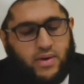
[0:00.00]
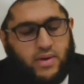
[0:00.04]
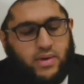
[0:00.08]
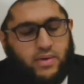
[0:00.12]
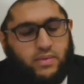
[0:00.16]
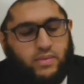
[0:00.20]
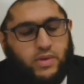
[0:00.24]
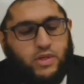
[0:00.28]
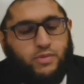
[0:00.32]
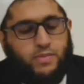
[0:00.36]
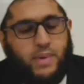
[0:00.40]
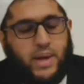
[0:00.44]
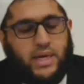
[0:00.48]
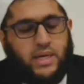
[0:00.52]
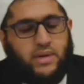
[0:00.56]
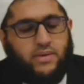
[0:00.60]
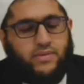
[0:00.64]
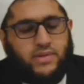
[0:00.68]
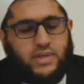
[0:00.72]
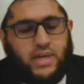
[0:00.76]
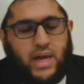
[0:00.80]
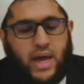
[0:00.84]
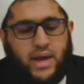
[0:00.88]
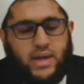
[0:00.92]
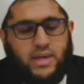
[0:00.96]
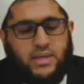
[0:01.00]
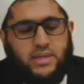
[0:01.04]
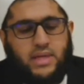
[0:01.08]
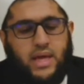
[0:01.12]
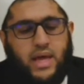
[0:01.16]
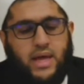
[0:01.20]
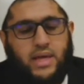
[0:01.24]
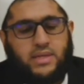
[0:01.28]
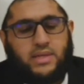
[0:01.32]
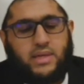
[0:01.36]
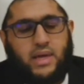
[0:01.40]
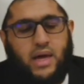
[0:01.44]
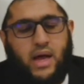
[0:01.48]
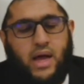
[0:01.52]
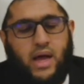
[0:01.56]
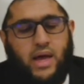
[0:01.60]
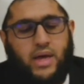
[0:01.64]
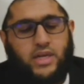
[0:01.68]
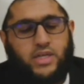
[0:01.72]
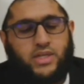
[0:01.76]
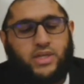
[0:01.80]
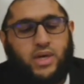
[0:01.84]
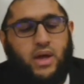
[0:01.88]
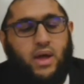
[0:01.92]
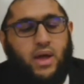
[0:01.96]
respective status, as
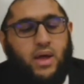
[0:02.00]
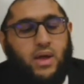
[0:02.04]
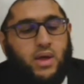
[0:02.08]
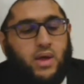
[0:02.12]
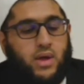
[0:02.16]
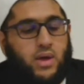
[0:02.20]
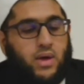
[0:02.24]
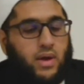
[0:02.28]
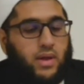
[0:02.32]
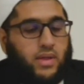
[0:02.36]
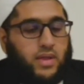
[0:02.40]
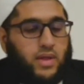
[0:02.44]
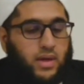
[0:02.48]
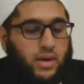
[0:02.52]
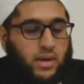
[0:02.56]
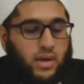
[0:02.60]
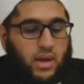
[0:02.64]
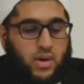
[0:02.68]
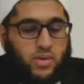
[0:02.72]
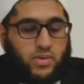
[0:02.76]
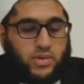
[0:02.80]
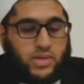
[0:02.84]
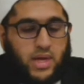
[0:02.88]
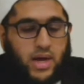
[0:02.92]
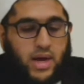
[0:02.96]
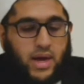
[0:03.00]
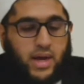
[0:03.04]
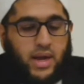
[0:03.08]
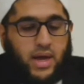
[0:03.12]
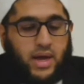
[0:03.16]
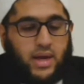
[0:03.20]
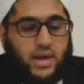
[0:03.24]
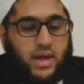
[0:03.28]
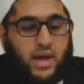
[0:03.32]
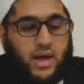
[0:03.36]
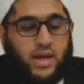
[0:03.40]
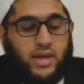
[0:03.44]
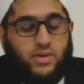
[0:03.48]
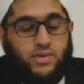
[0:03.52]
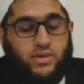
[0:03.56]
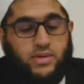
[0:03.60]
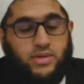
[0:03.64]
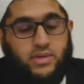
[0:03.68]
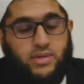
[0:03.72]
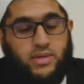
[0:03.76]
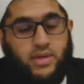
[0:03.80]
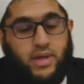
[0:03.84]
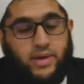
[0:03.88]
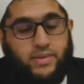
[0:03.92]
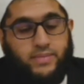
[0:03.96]
Aisha radiallahu ta'ala anha used
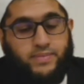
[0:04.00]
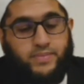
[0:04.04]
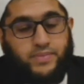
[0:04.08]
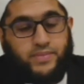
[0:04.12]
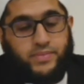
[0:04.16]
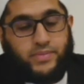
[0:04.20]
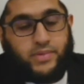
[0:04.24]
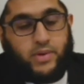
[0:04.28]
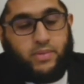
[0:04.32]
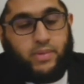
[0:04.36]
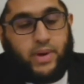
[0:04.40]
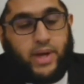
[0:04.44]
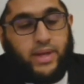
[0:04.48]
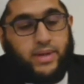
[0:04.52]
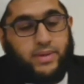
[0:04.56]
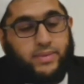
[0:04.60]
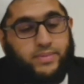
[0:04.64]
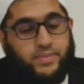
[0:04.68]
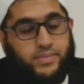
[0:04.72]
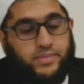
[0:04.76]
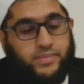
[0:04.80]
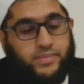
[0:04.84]
to say. Right?